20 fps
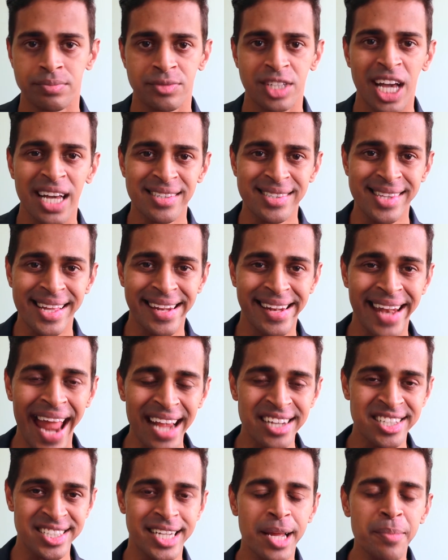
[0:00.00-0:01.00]
Guys, the
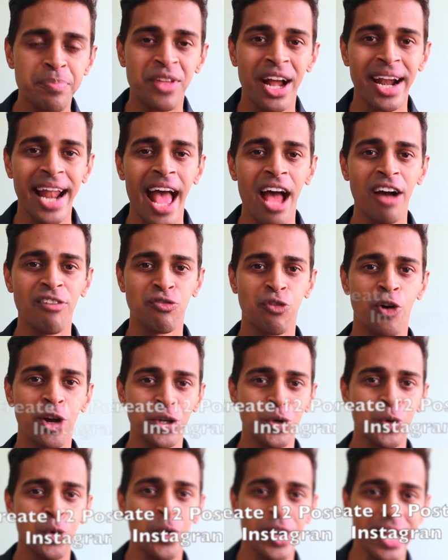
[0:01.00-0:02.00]
next tip that I have for
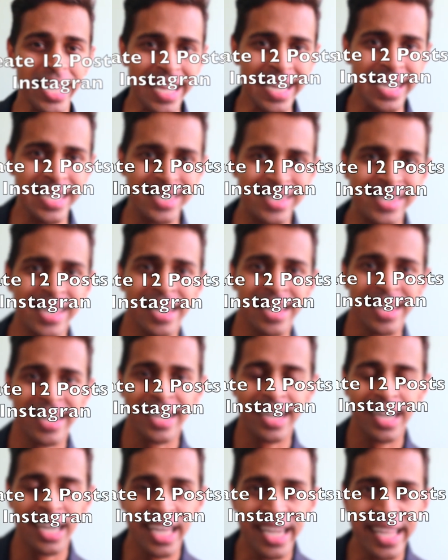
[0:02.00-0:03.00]
you is
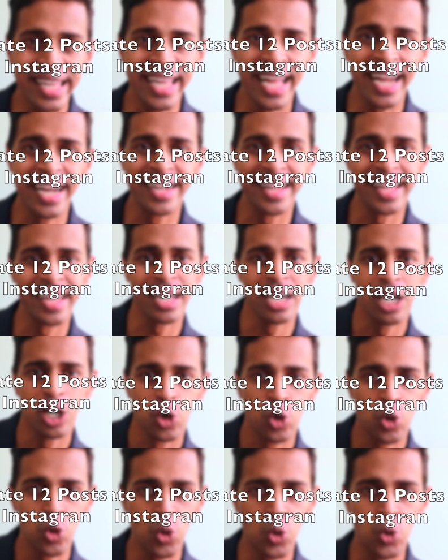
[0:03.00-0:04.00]
creating
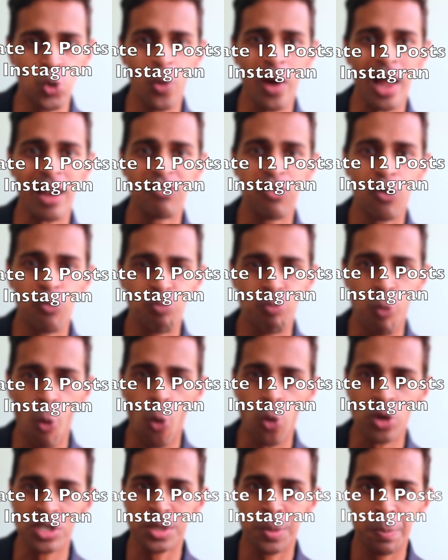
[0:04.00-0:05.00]
12
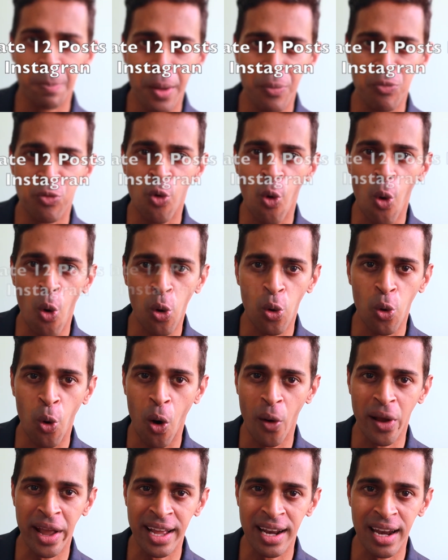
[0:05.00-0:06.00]
posts before
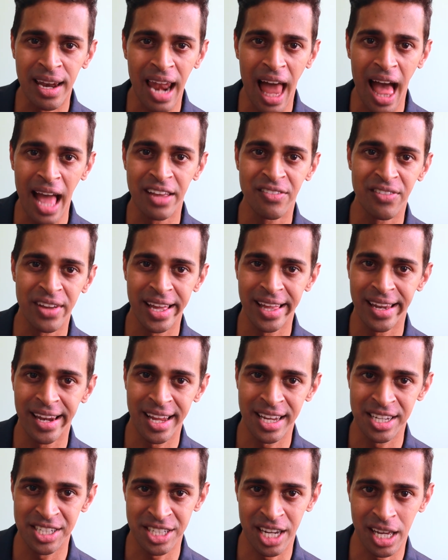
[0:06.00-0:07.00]
going live in
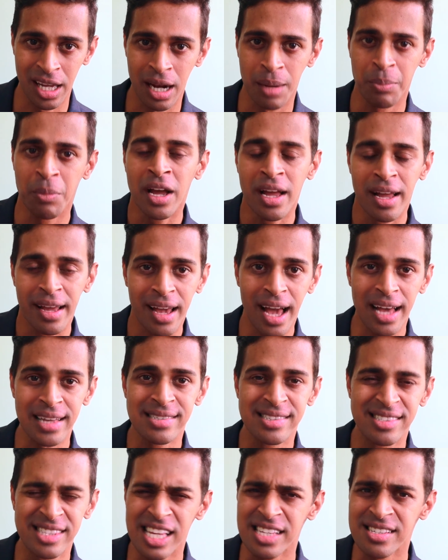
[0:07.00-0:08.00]
Instagram.
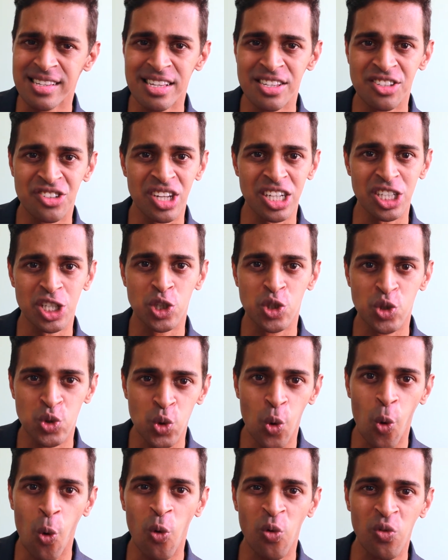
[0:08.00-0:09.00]
Guys, this is just
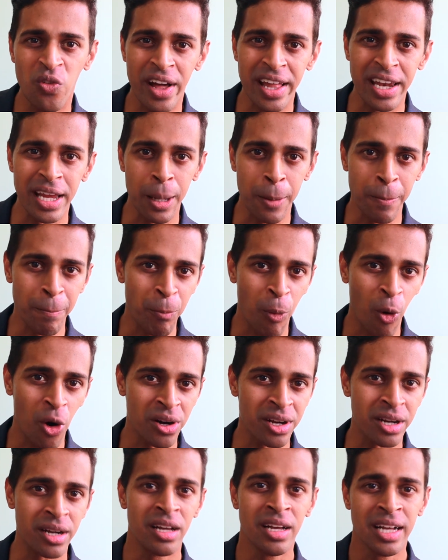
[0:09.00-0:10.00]
so very
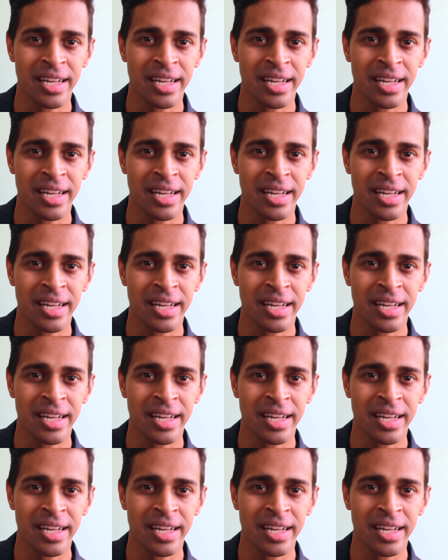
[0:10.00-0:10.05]
important.